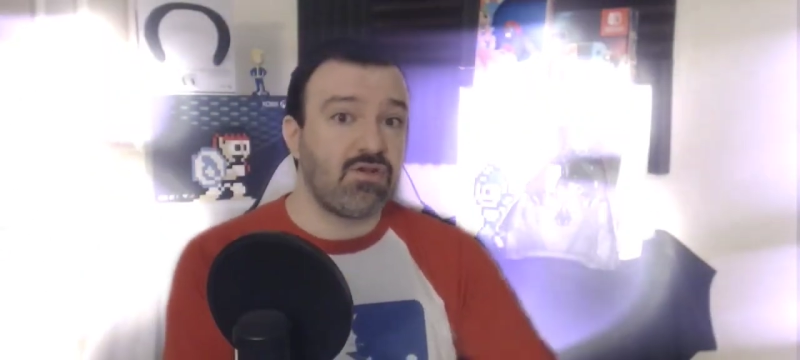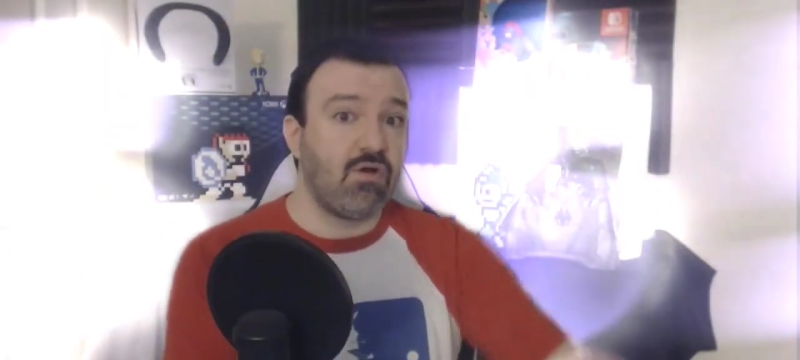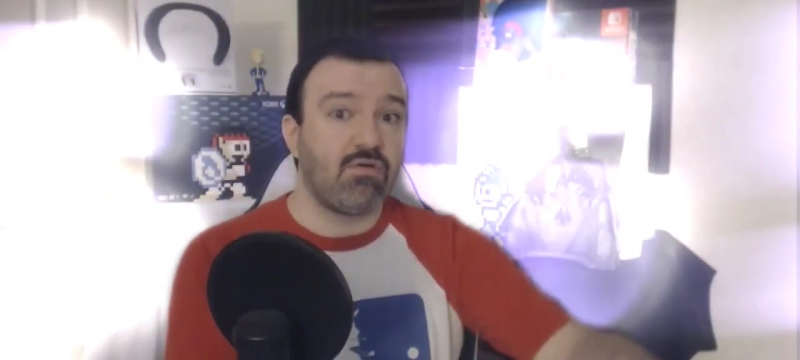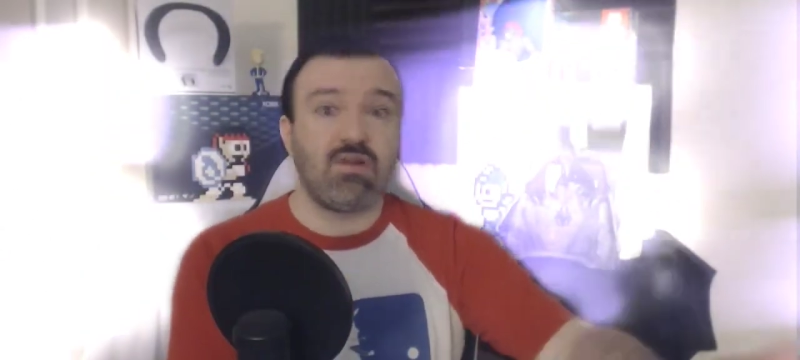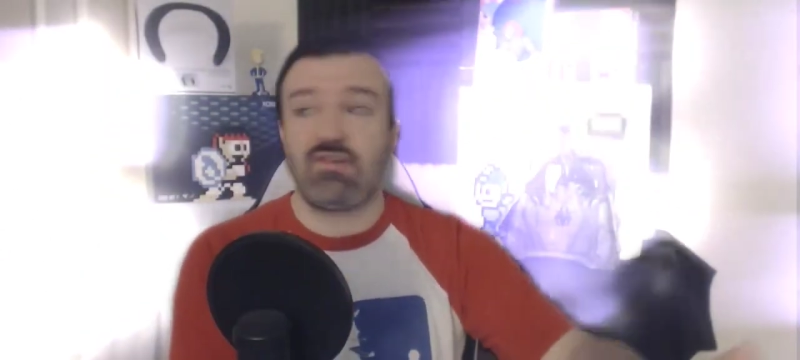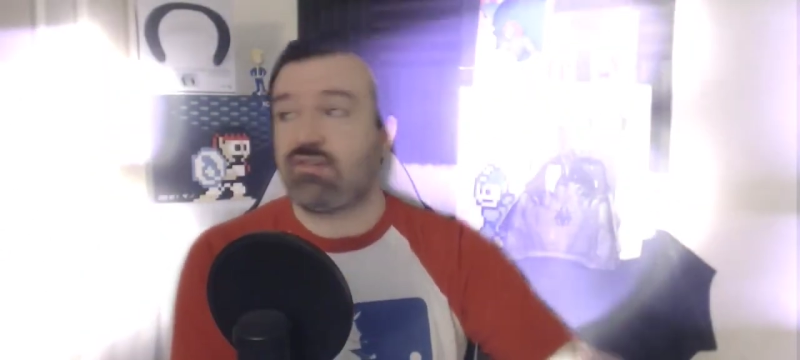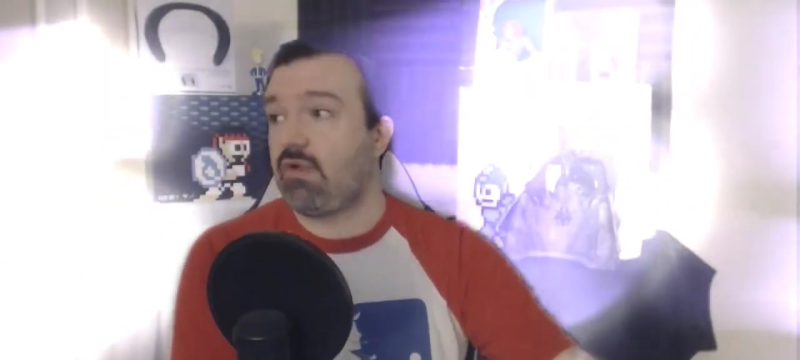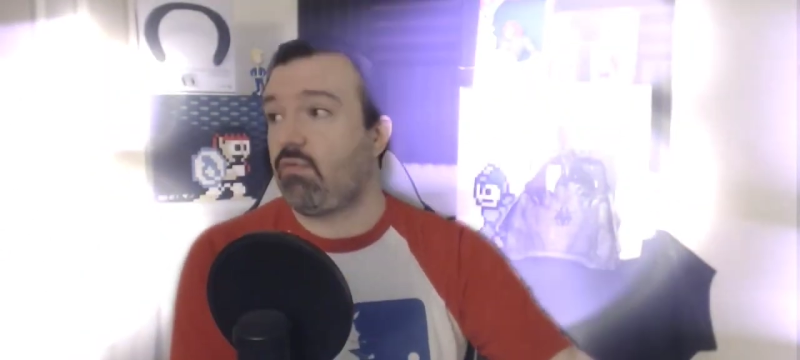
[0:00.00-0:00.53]
and I
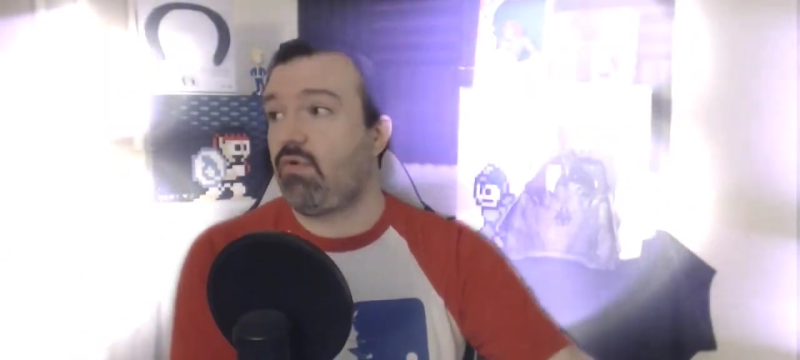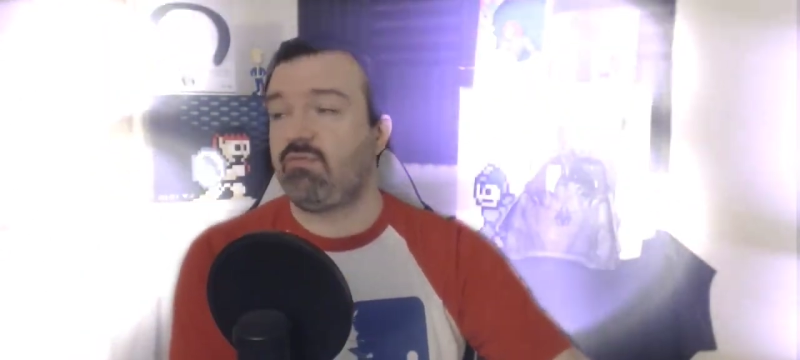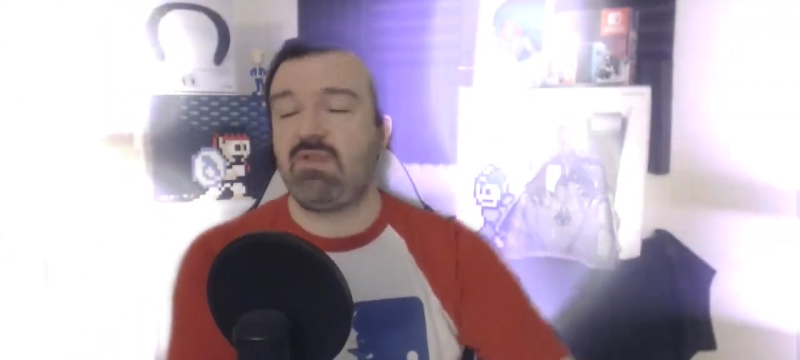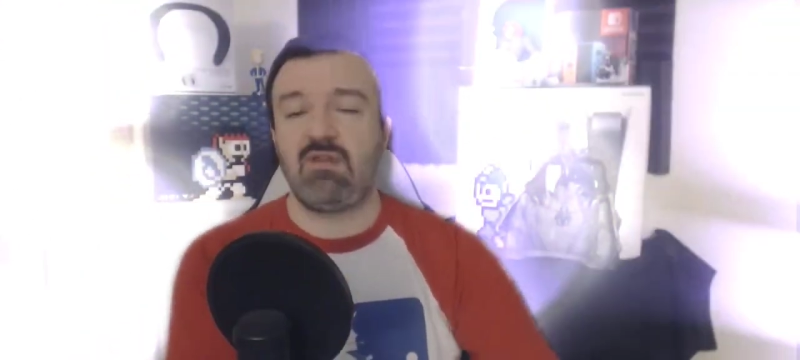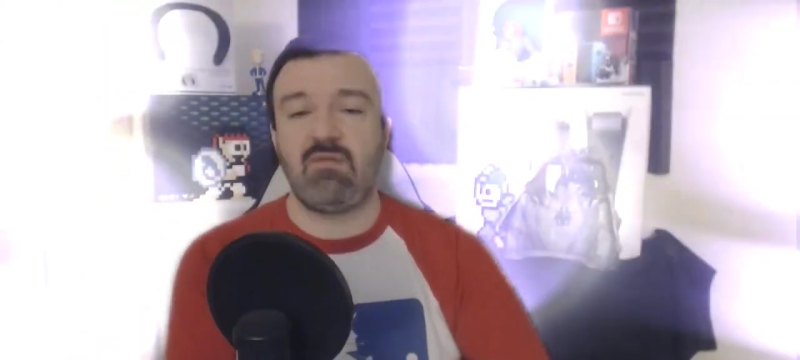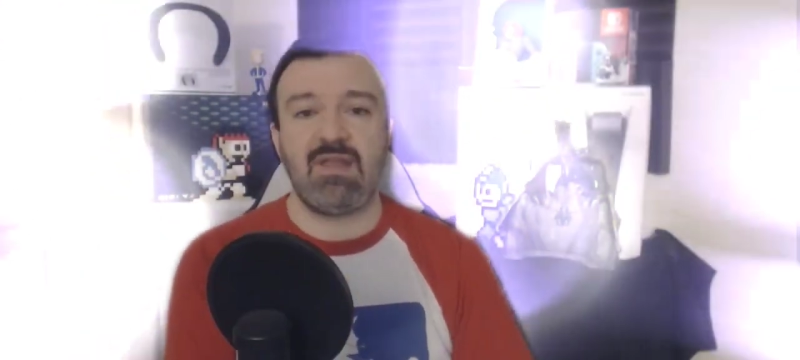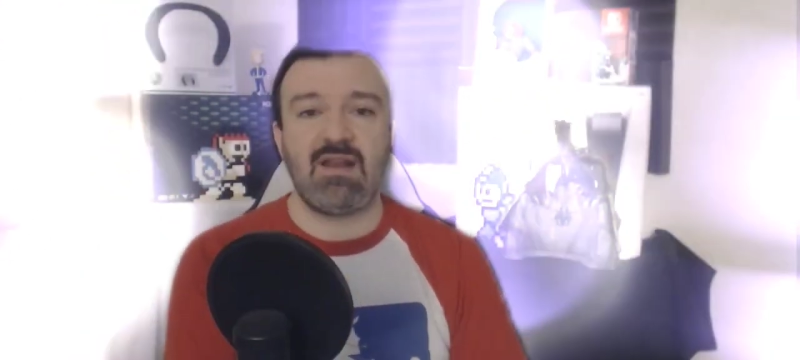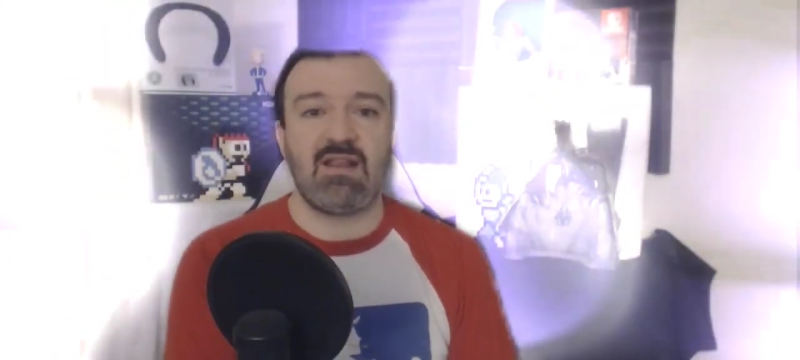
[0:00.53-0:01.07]
noticed
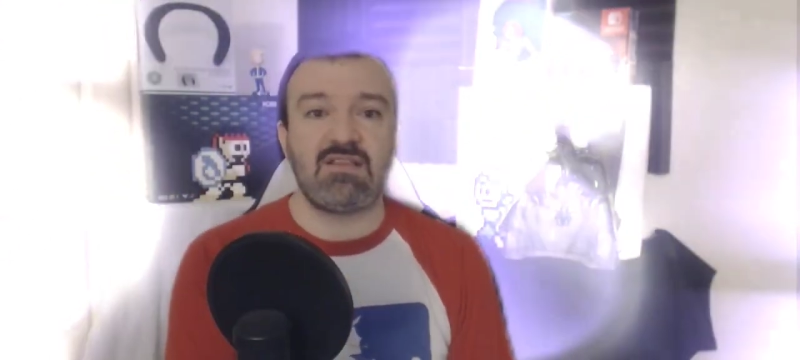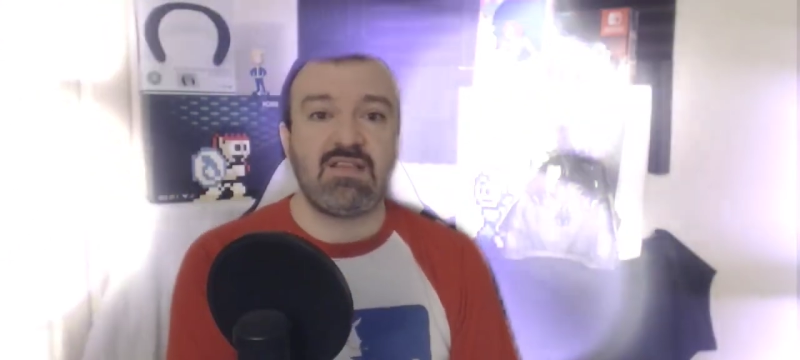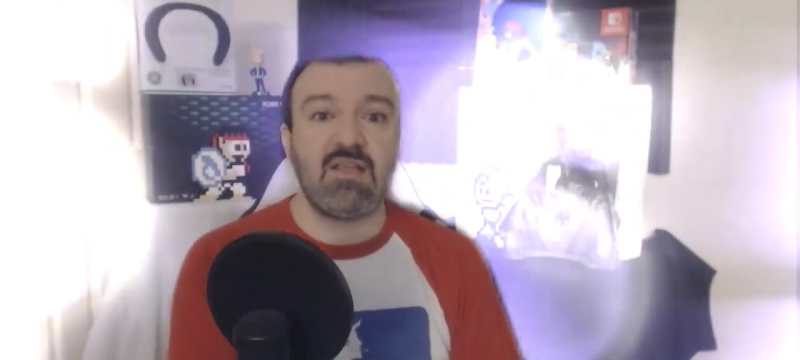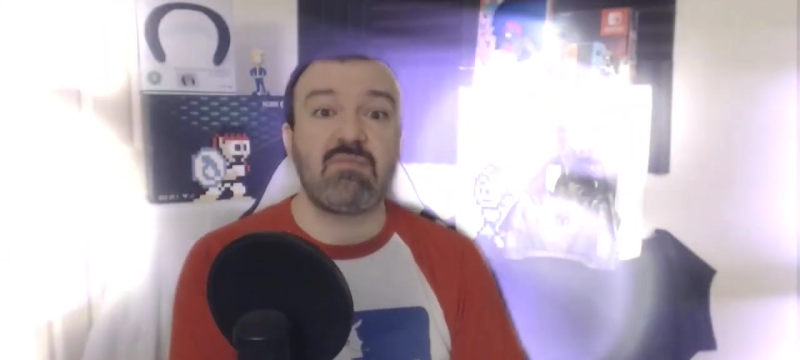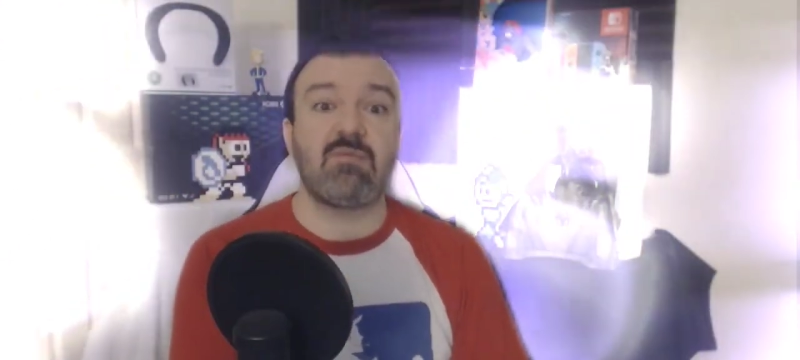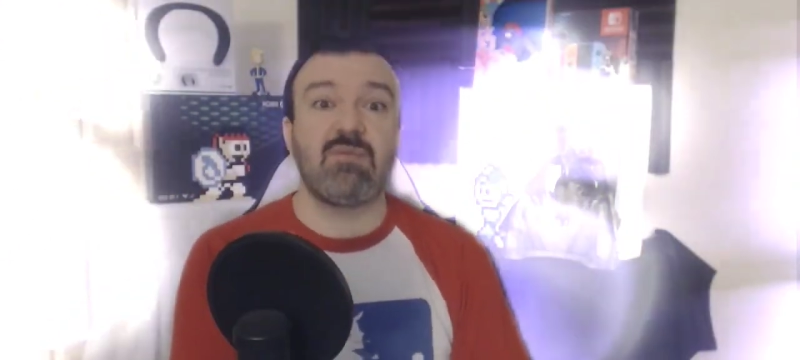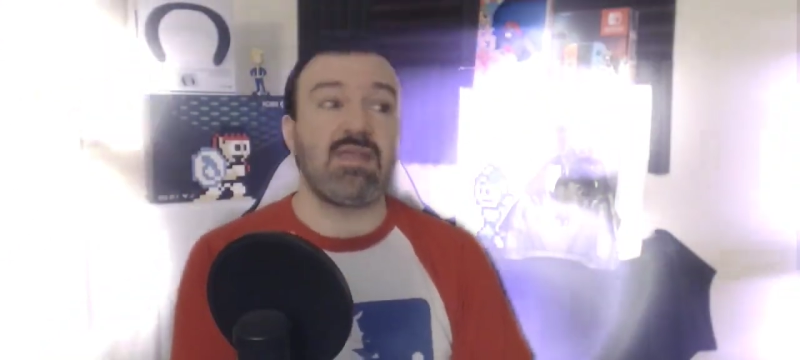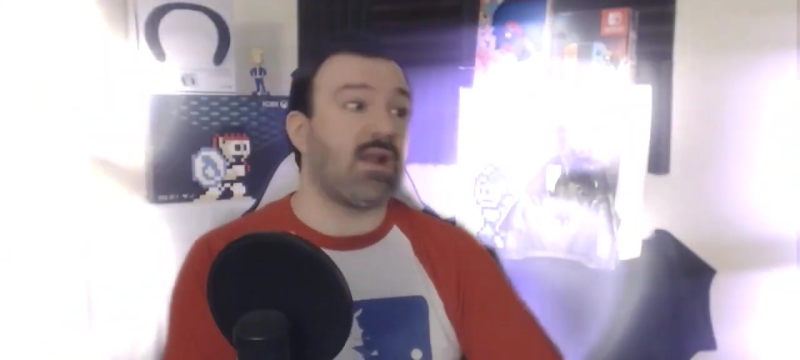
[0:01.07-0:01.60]
that One Minute Man
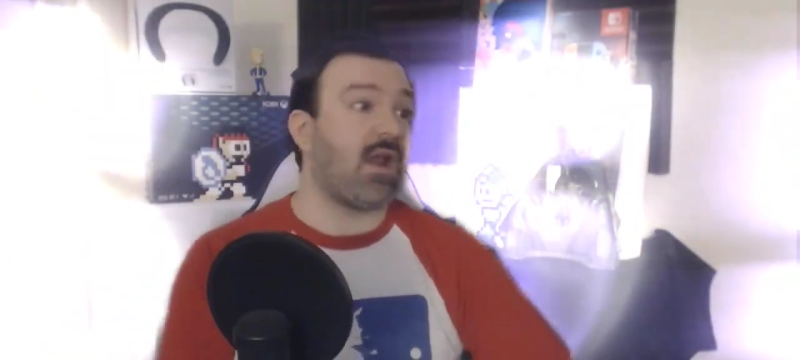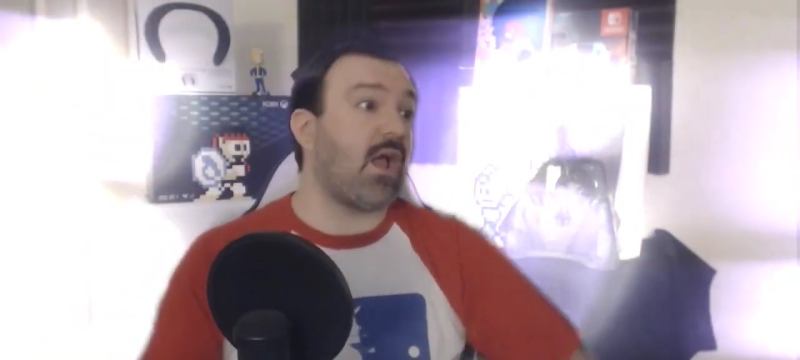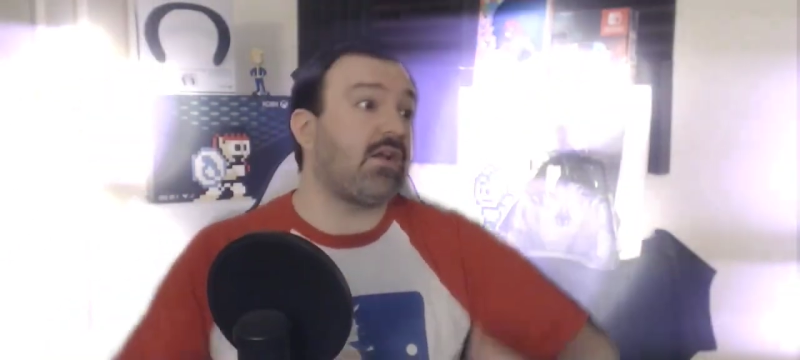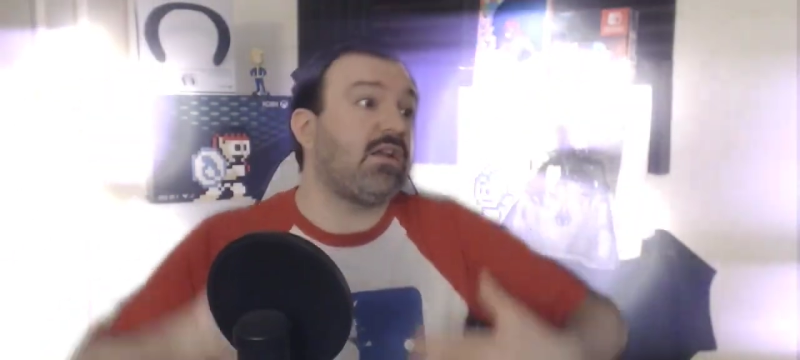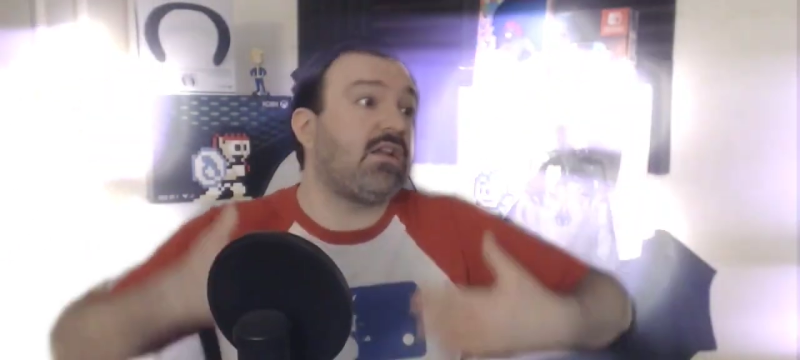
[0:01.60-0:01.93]
had tipped me,